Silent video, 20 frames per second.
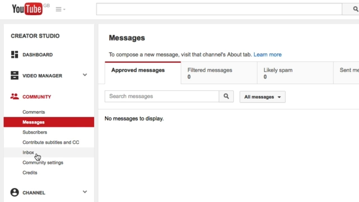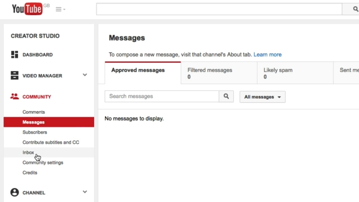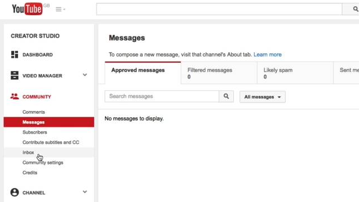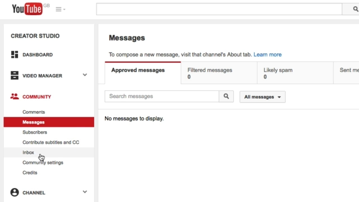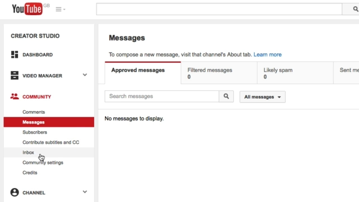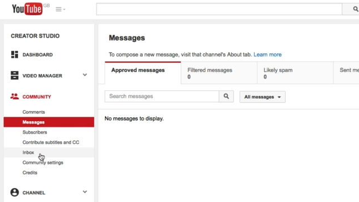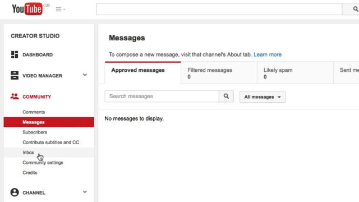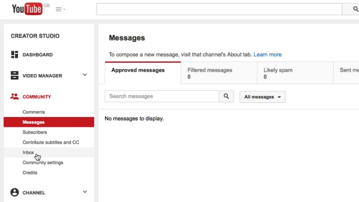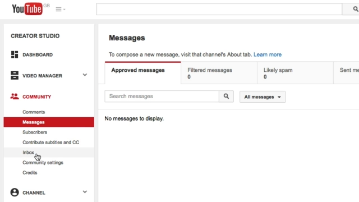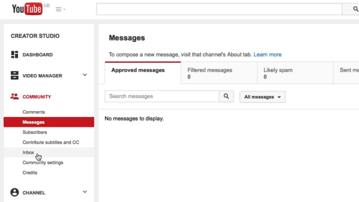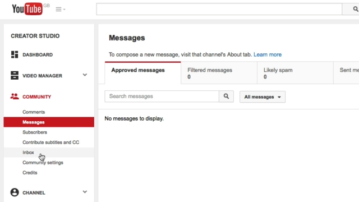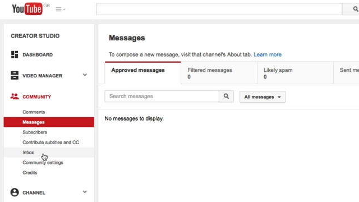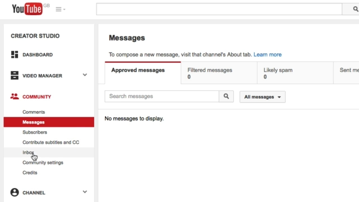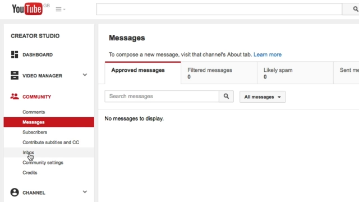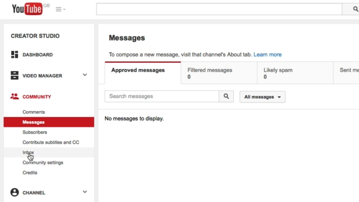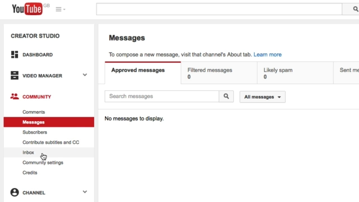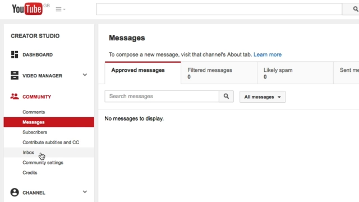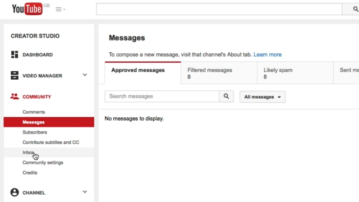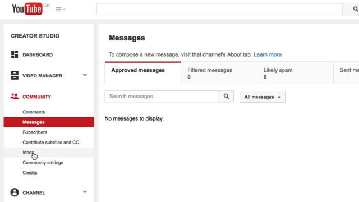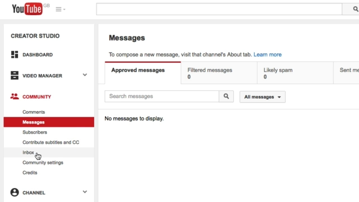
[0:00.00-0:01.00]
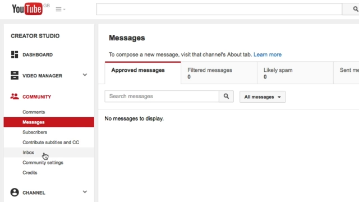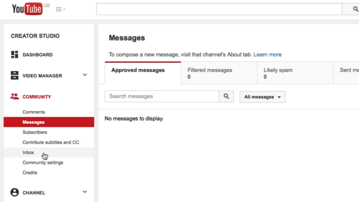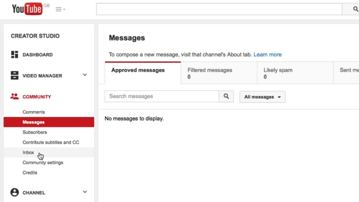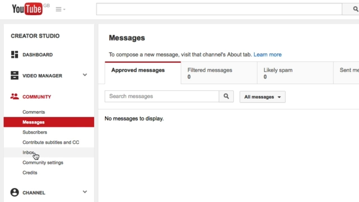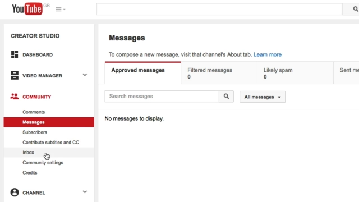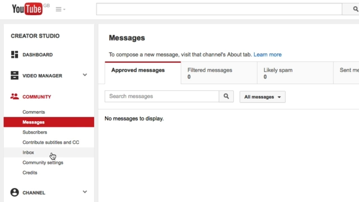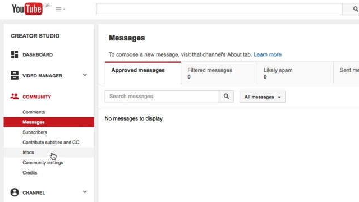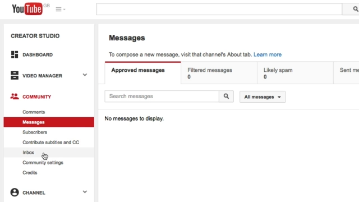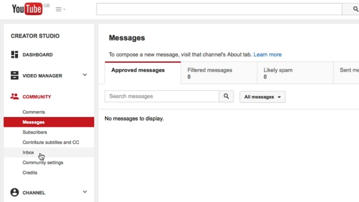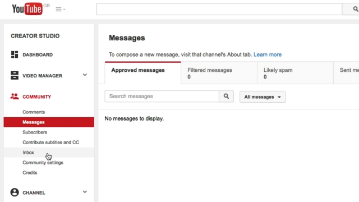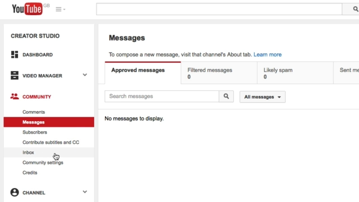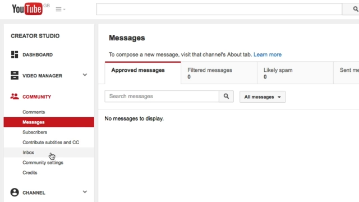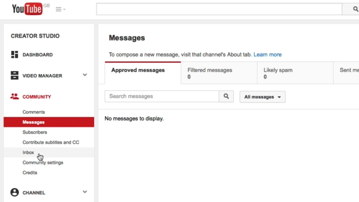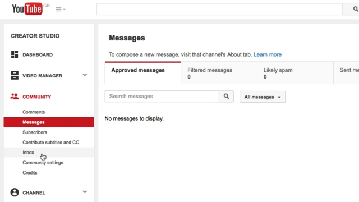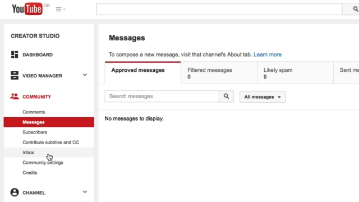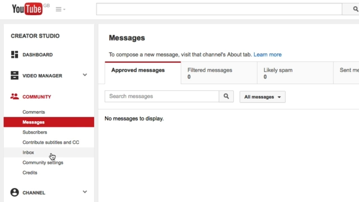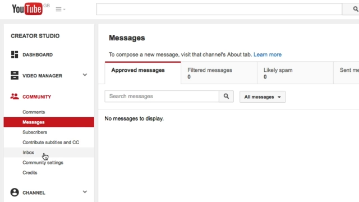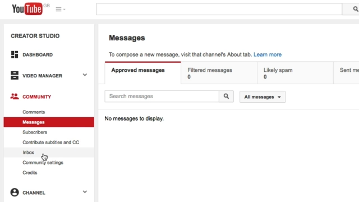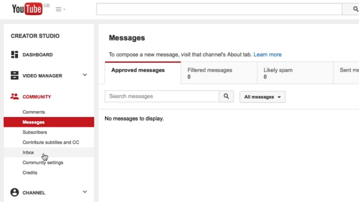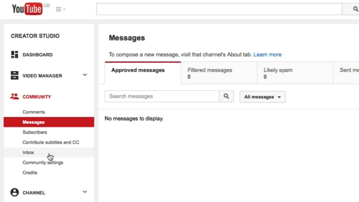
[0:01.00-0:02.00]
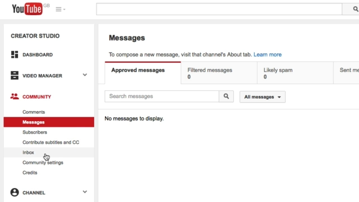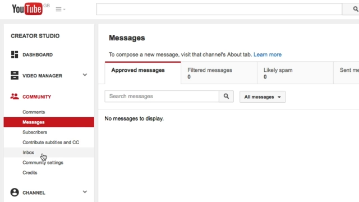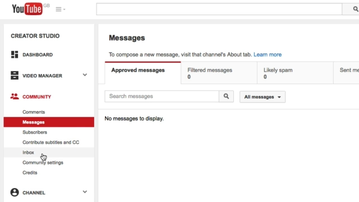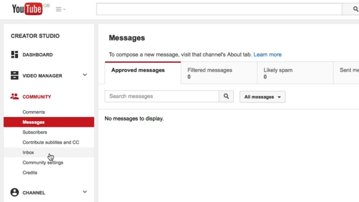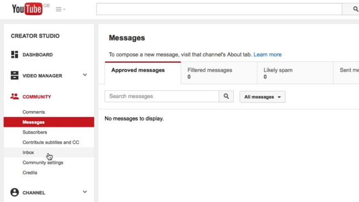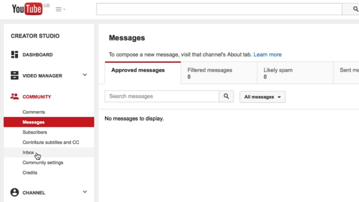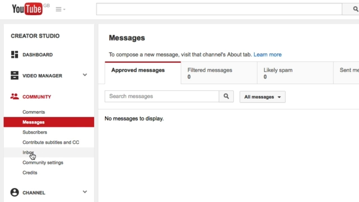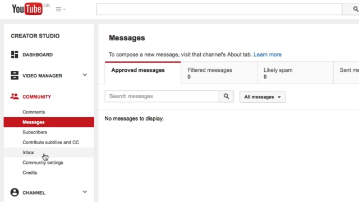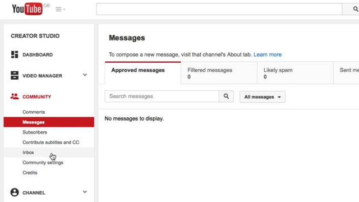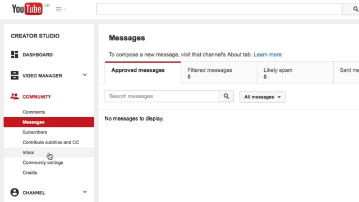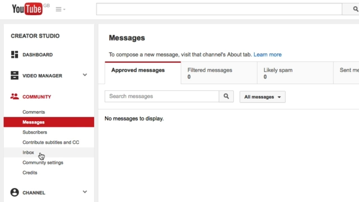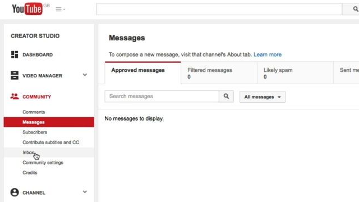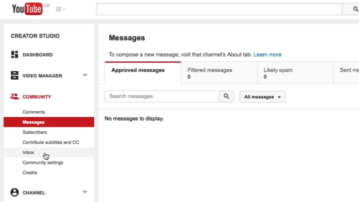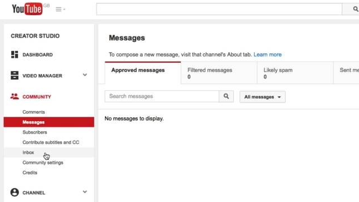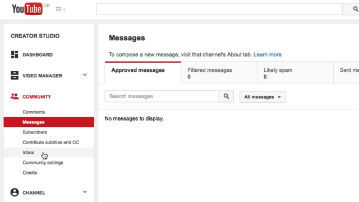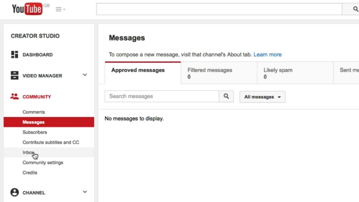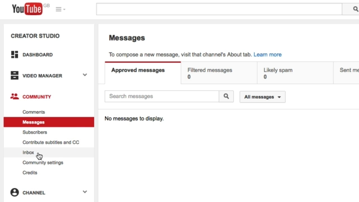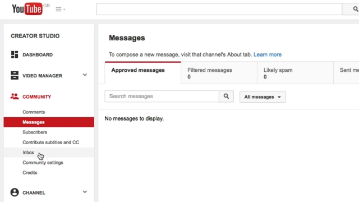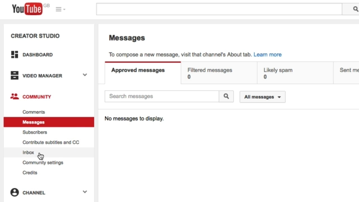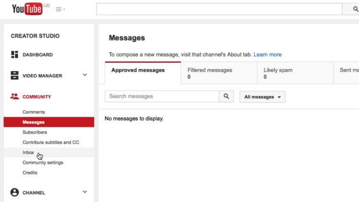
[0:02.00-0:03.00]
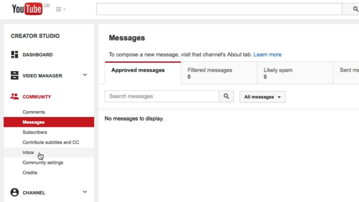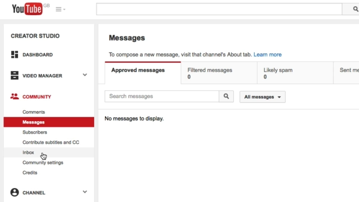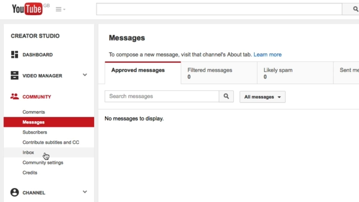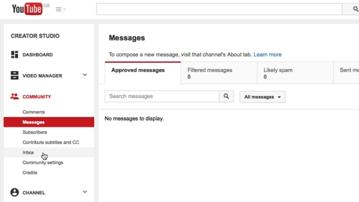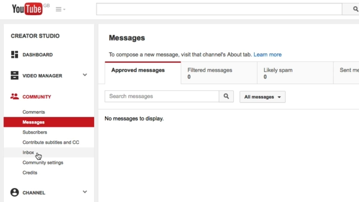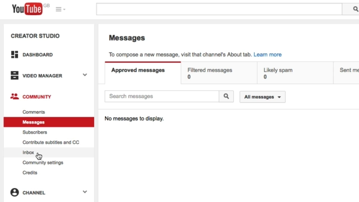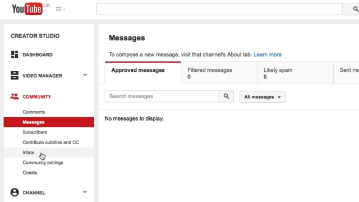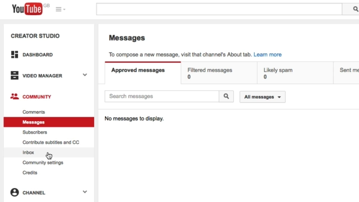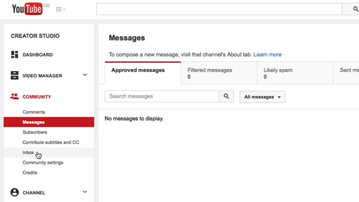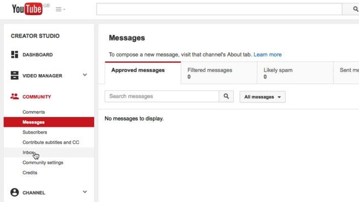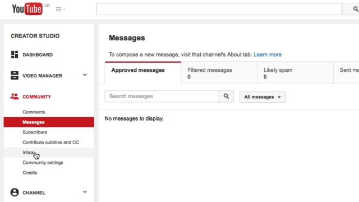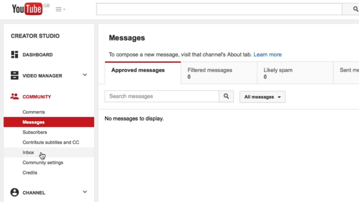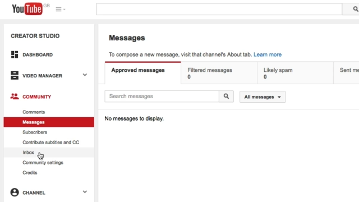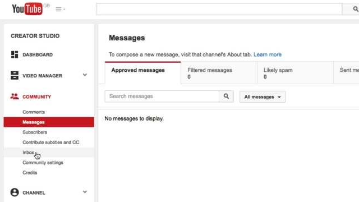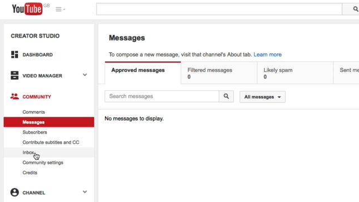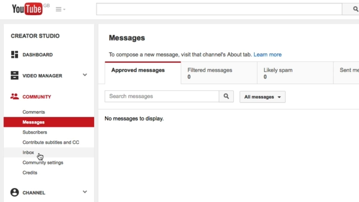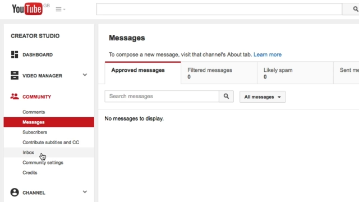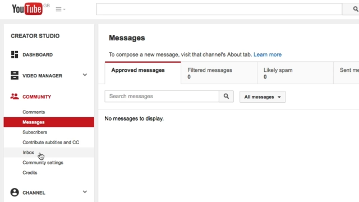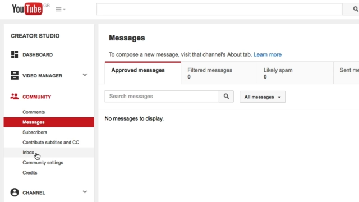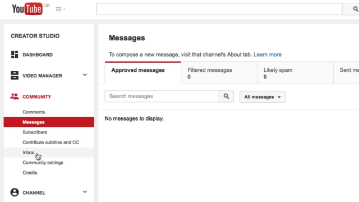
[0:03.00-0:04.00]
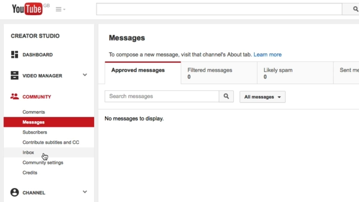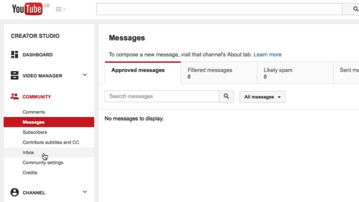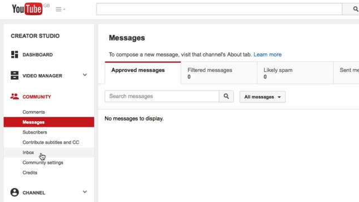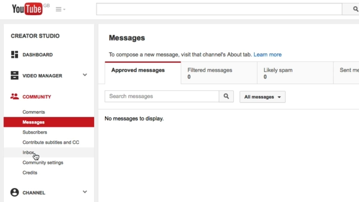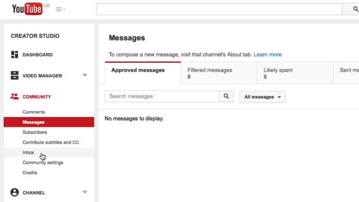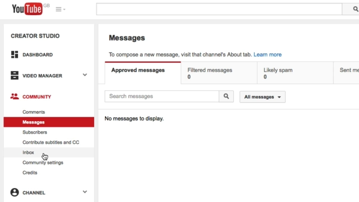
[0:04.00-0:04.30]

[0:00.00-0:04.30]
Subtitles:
[unreadable: no face in view]